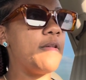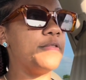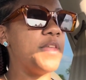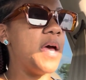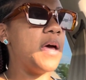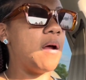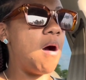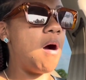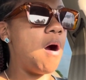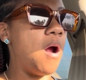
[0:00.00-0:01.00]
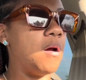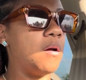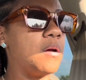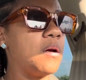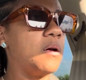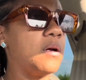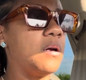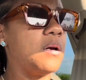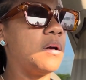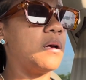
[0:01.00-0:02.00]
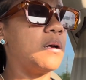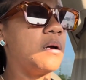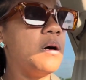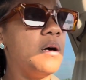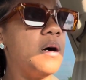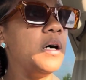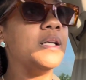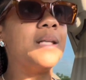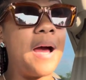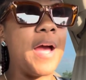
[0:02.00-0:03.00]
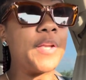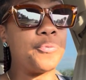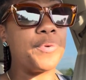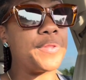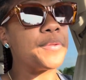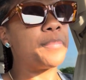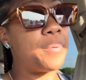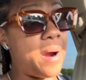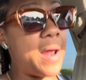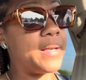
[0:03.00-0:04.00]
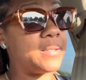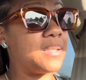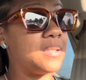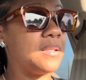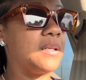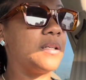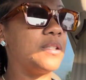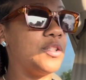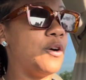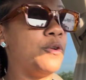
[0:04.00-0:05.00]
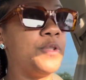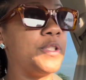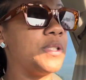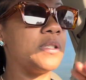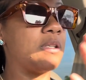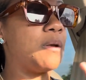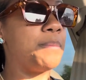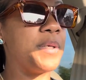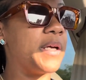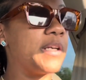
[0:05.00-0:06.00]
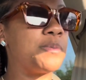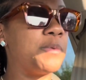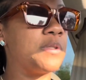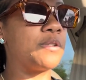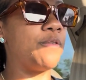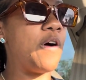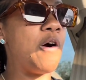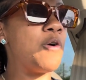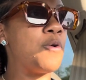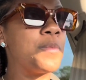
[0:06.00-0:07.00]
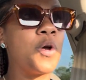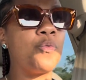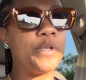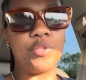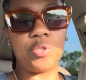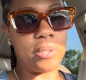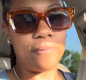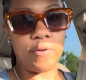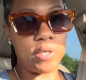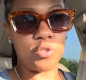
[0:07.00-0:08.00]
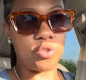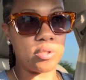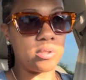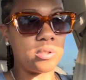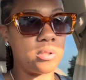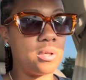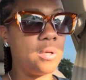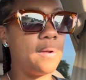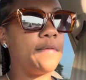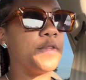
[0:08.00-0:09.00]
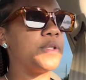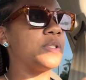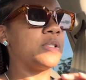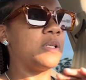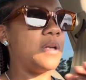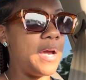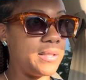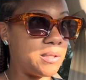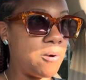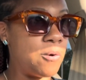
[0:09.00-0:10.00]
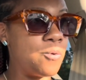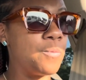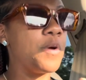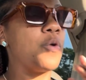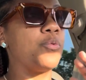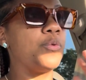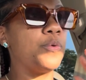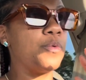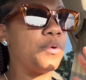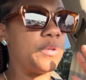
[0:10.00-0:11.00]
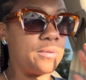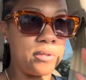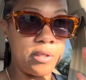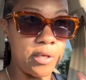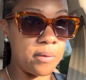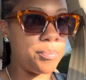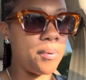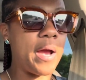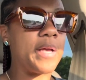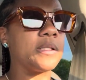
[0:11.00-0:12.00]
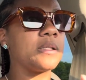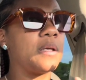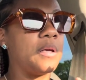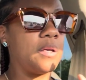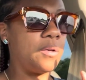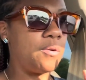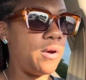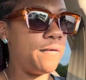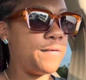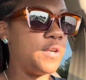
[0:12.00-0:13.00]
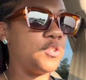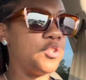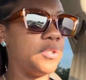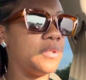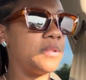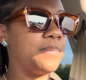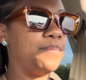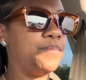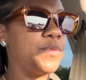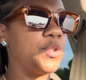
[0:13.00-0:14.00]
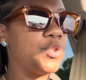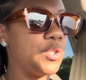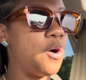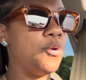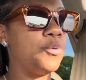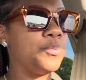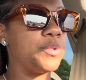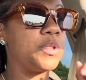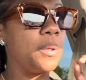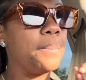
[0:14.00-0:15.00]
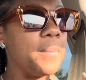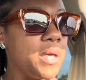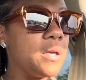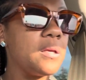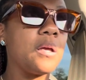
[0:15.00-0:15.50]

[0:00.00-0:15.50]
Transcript: that are aligned with the price. So this isn't a big expensive home with cheap finishes. This is a nice home, good price, great finishes. So to me,